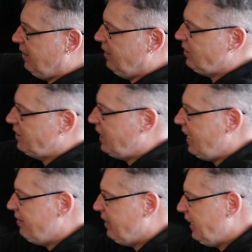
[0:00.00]
As I
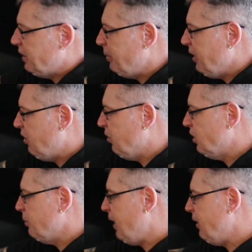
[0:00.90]
say, it's been
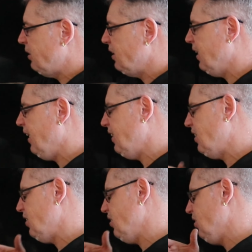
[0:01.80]
thought about,
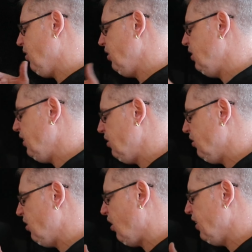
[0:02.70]
it's nicely
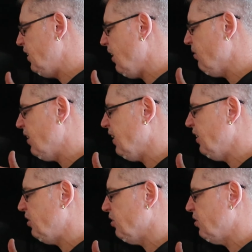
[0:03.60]
done. I don't think
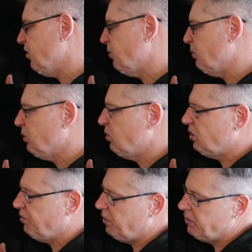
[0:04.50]
it's just thought we'll
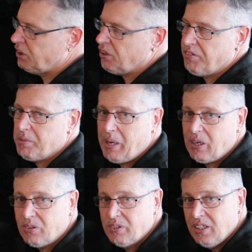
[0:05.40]
cut a few inches off the
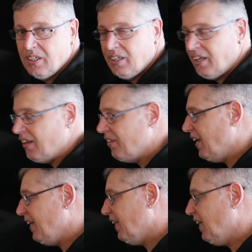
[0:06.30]
barrel and
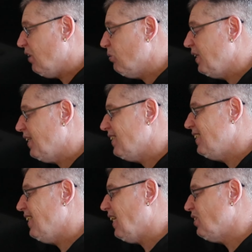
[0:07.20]
there you go. Well, you can
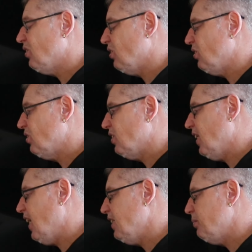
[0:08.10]
see that's not just the
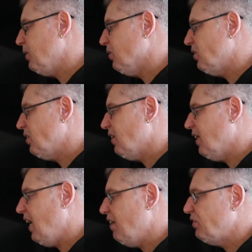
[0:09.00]
case, because
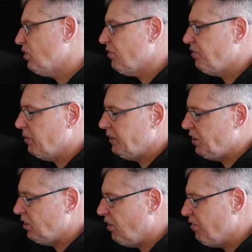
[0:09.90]
they have took a few
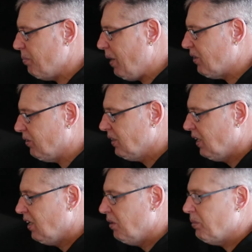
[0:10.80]
inches off the barrel,
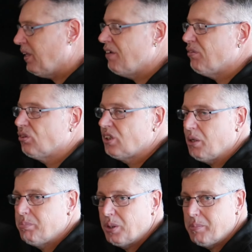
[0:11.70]
but they've
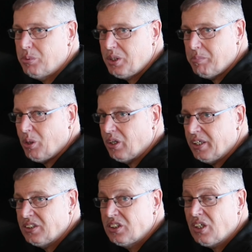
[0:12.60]
also put a buddy bottle
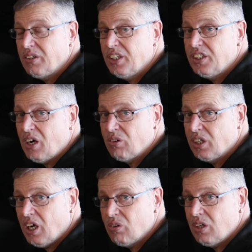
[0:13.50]
in so you don't
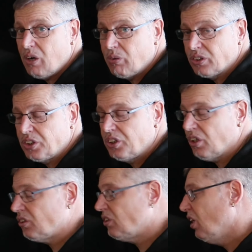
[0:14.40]
go low on
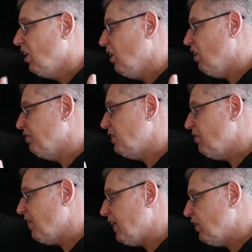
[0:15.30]
shots.
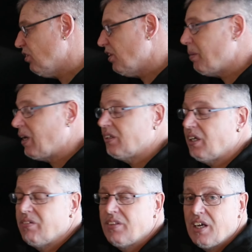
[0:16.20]
Obviously if they'd have cut the barrel
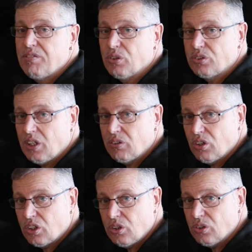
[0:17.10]
down, they've also
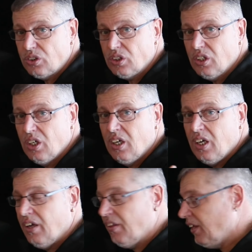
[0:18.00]
got to cut
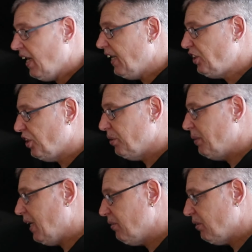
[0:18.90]
the air tube
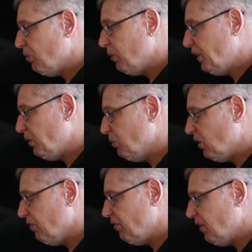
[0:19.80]
down, which
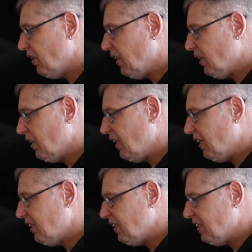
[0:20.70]
would have
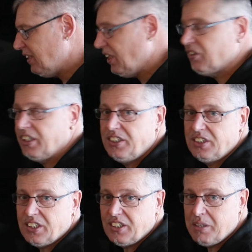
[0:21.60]

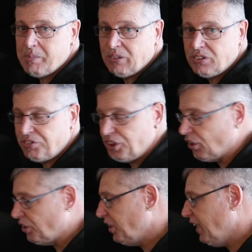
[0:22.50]
decreased the amount of
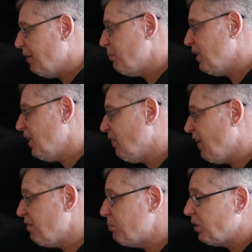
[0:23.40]
shots you get, but now
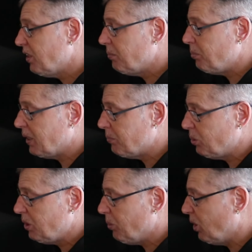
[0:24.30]
they've put a bigger
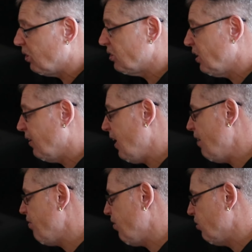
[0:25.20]
buddy bottle on, so they
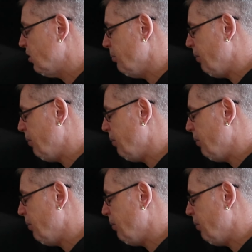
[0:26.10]
have thought